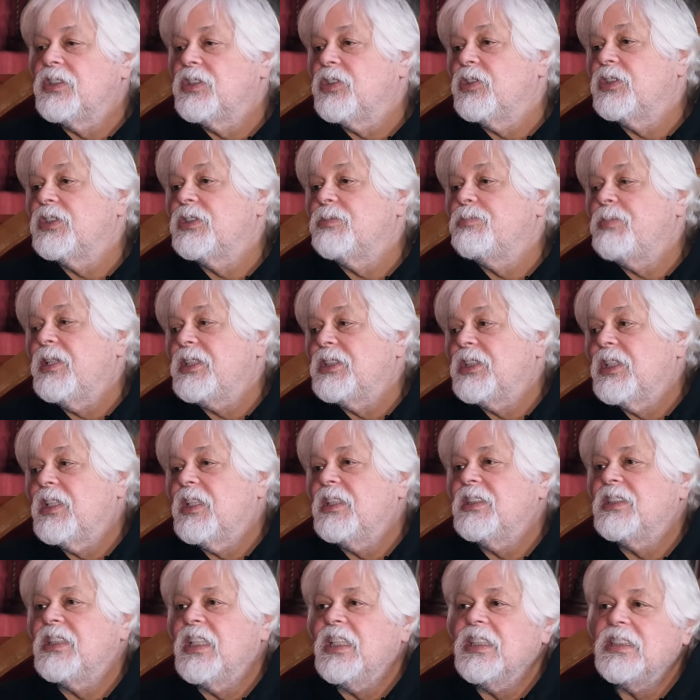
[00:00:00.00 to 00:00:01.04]
So it
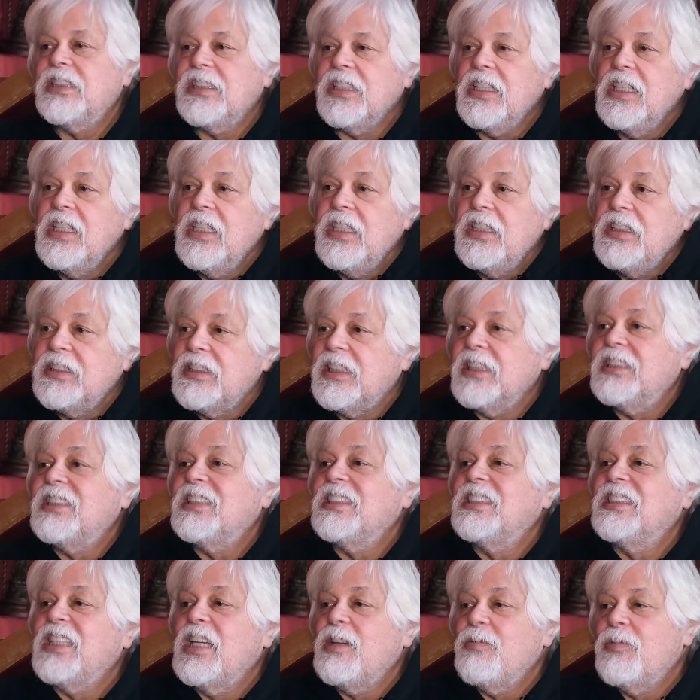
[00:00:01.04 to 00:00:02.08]
basically says the
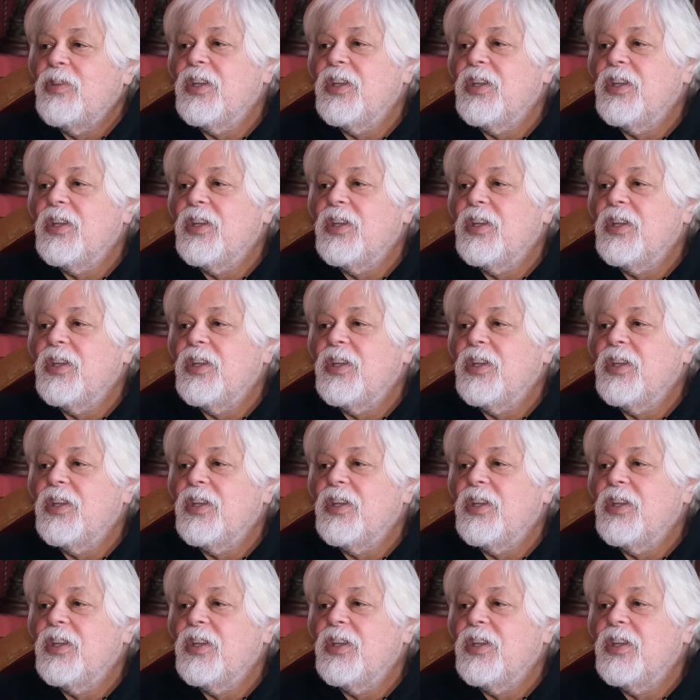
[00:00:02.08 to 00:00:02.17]
same